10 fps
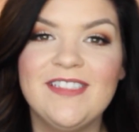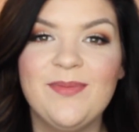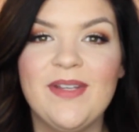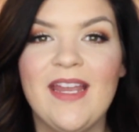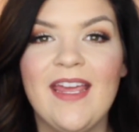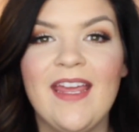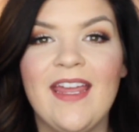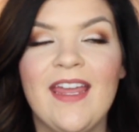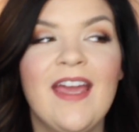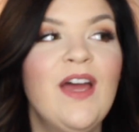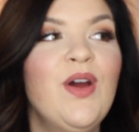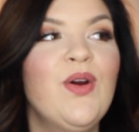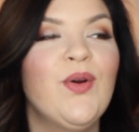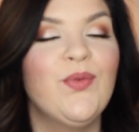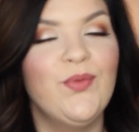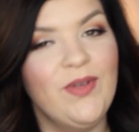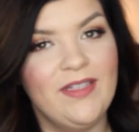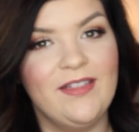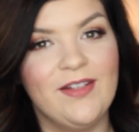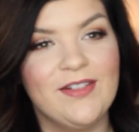It's been a
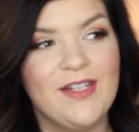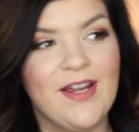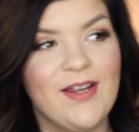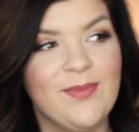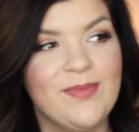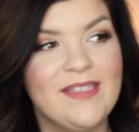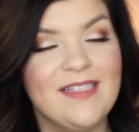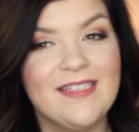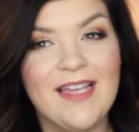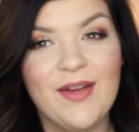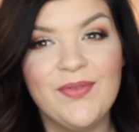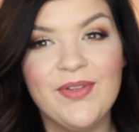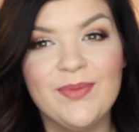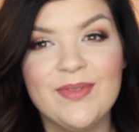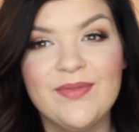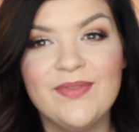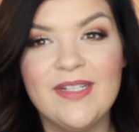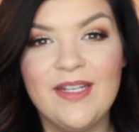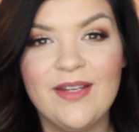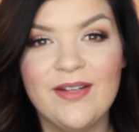really long time since I filmed a
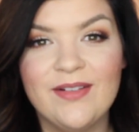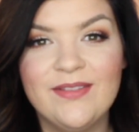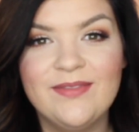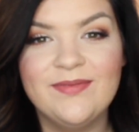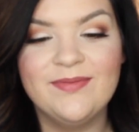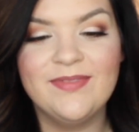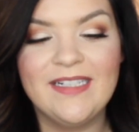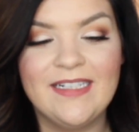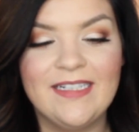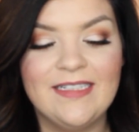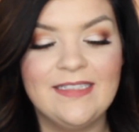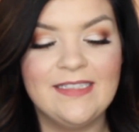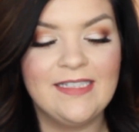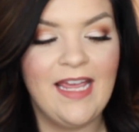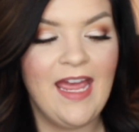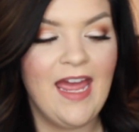video, but